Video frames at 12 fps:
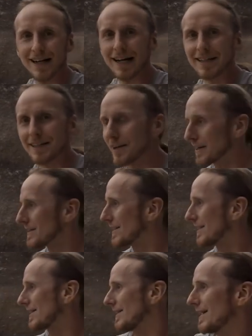it's not
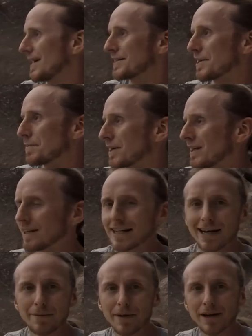a typical
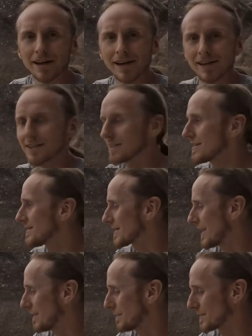dynamic
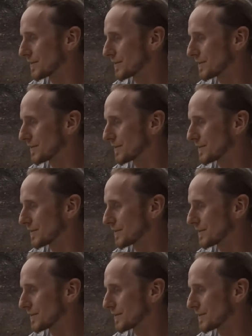seascape,